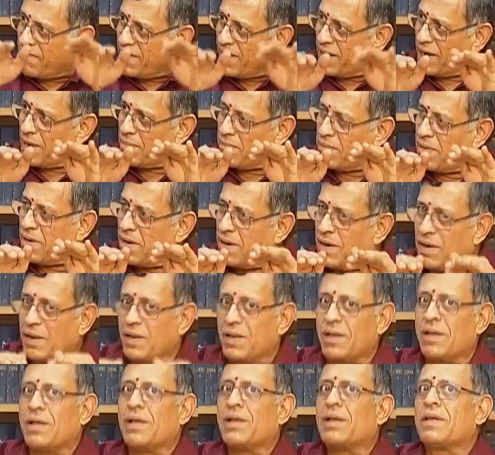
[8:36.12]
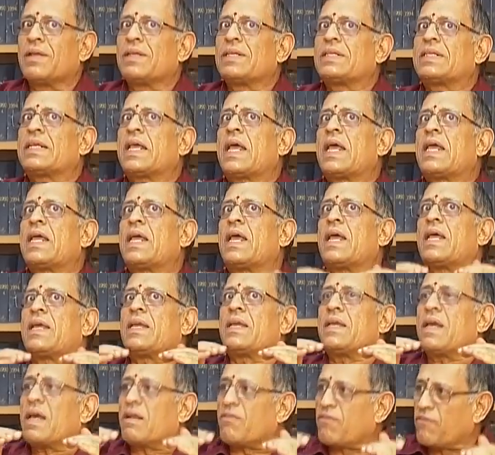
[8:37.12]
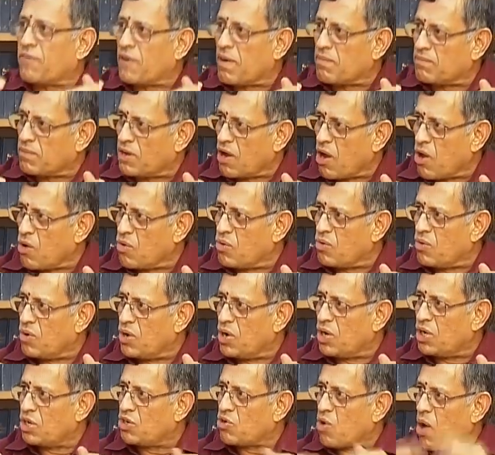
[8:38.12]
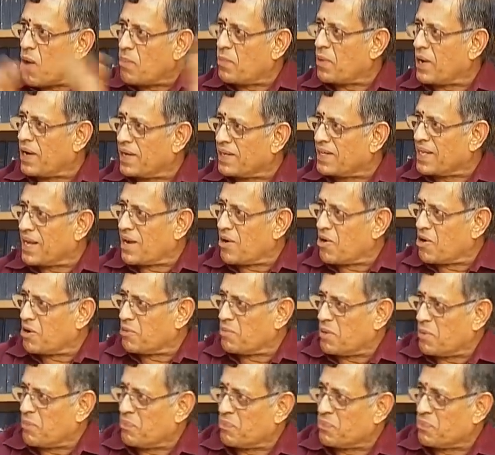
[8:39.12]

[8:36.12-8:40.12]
available, say a year from now, to operate the economy.